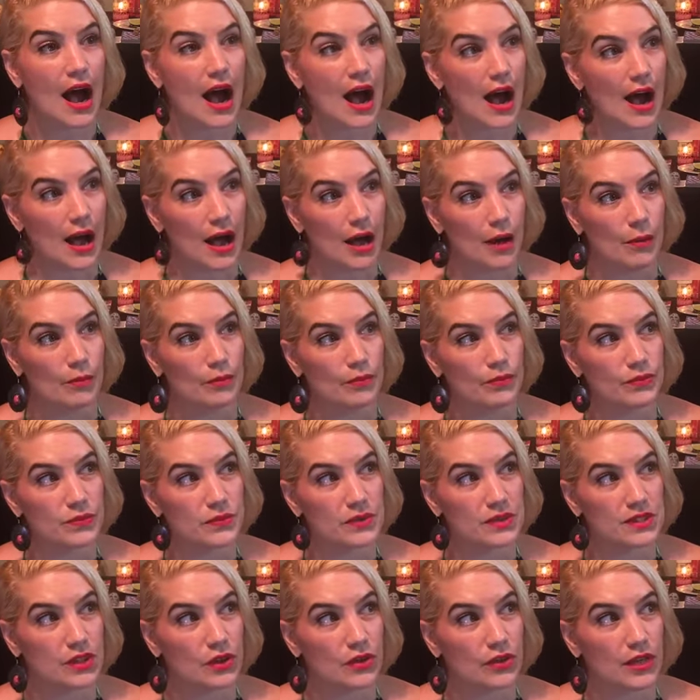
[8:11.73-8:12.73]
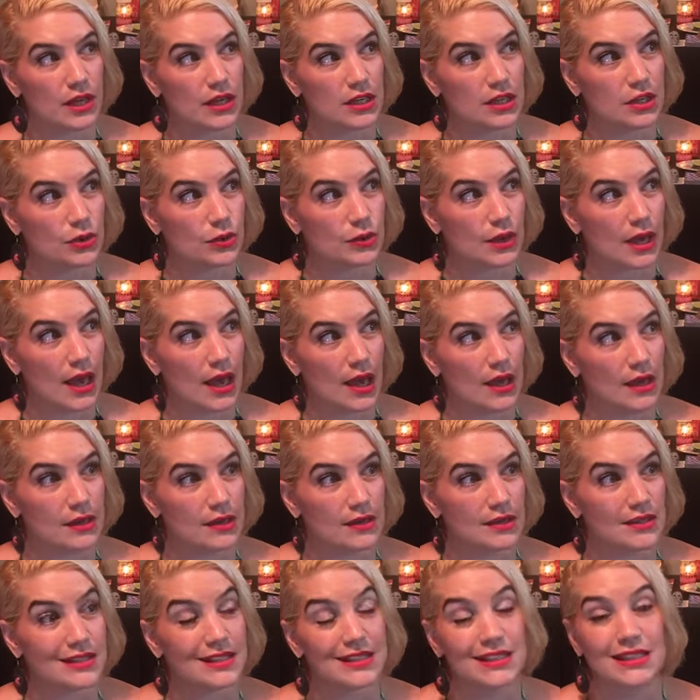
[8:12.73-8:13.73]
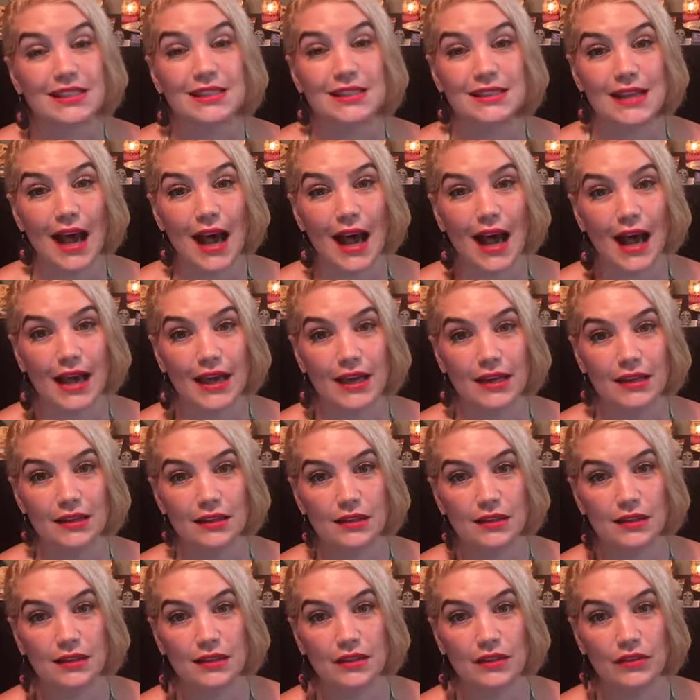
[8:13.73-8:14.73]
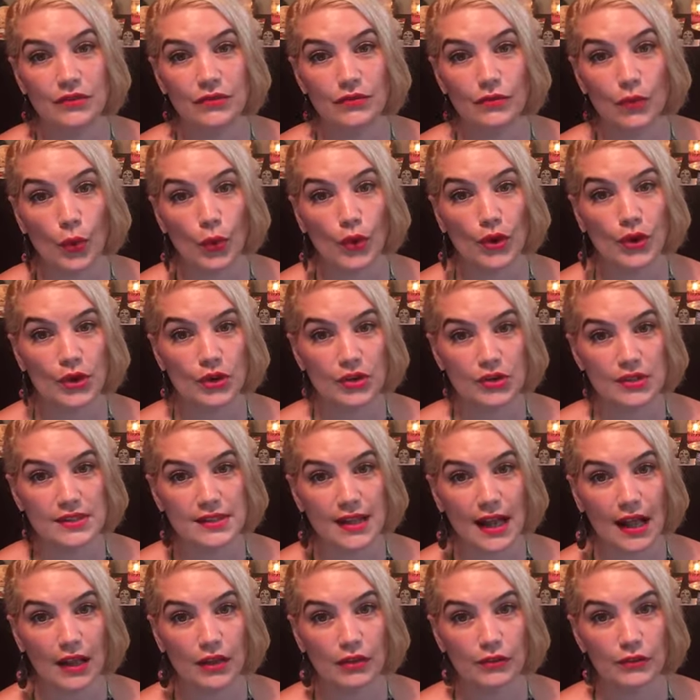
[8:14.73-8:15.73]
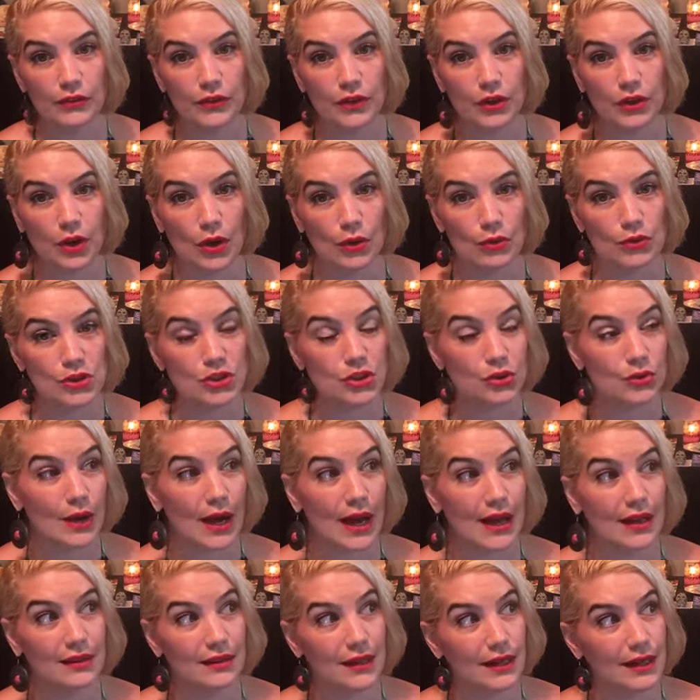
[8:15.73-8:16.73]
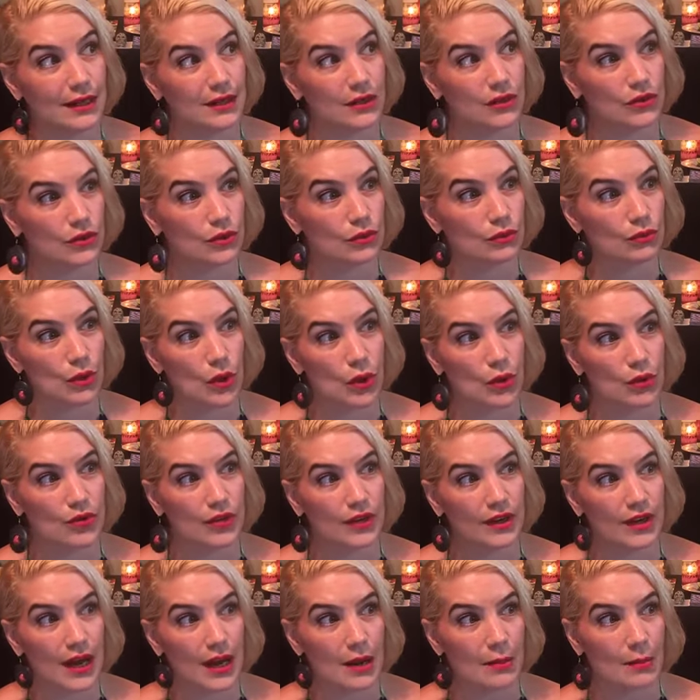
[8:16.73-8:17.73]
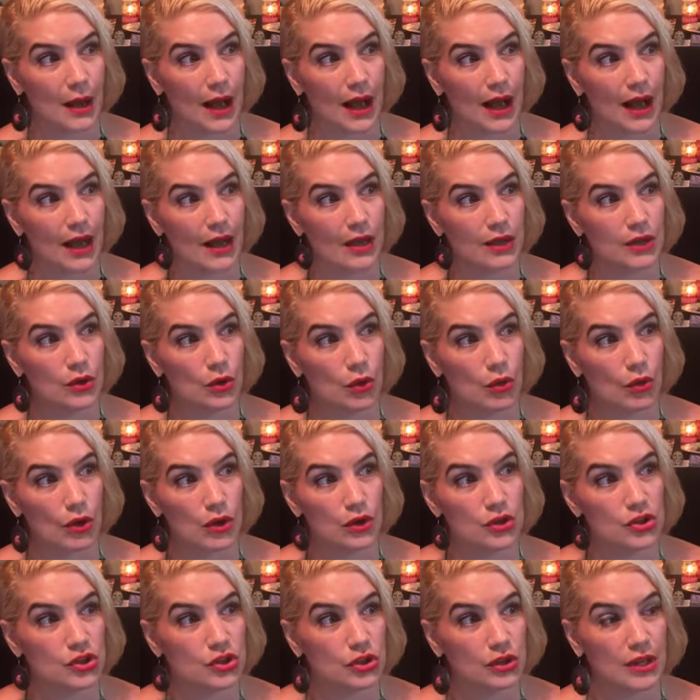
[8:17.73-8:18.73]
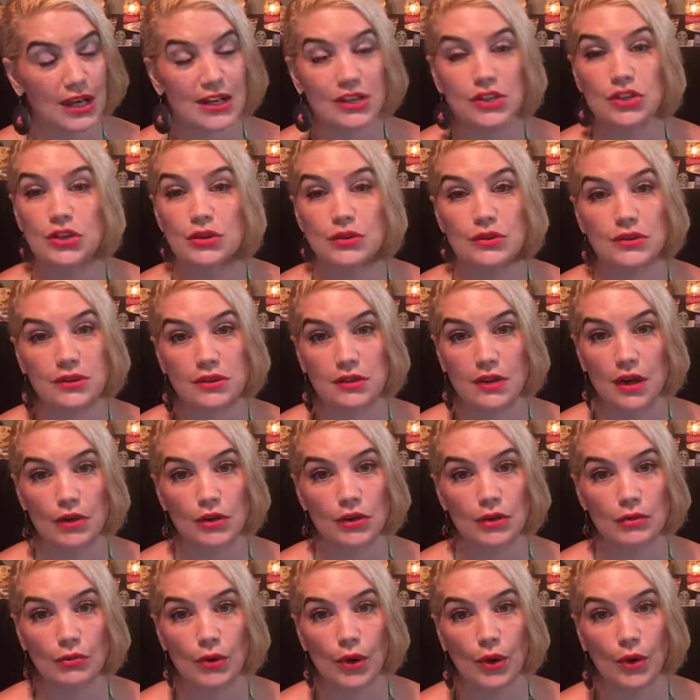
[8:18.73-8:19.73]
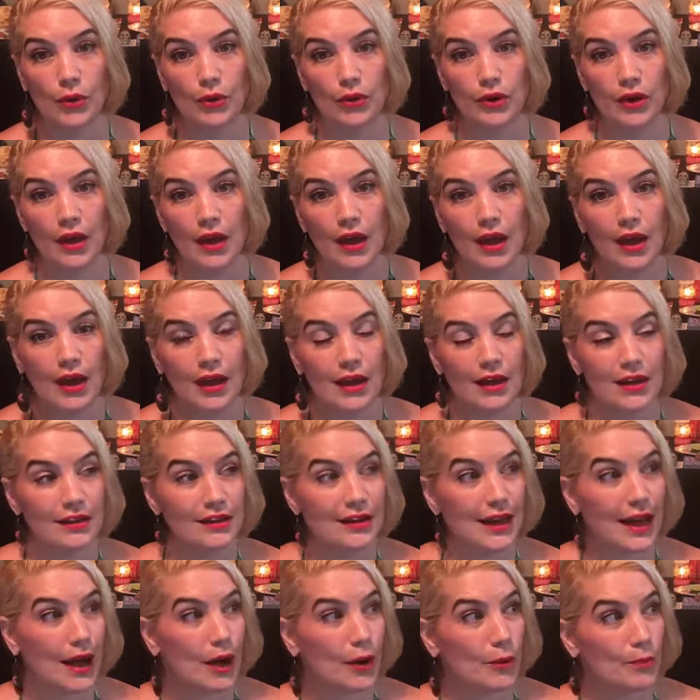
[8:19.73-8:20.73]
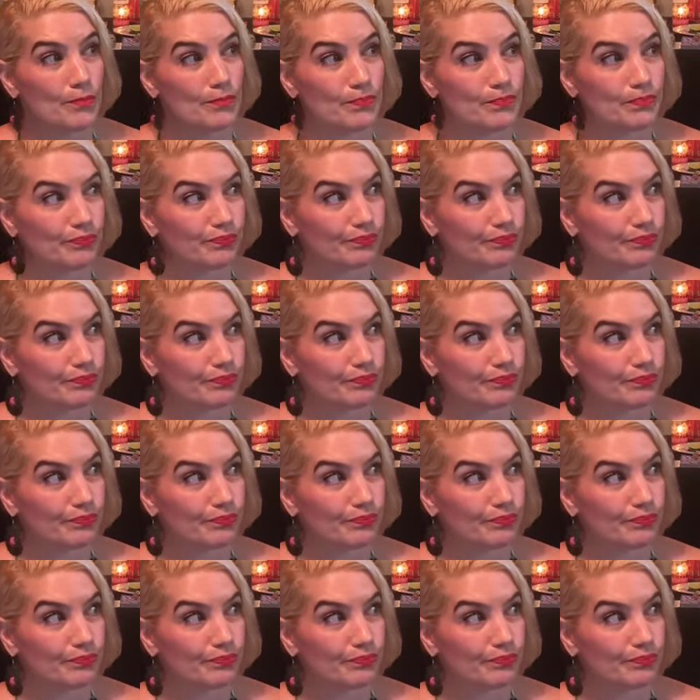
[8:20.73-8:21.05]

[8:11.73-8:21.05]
um, so that you can decide for yourself, you know, do I like the road that I'm on or should I choose another road? Now,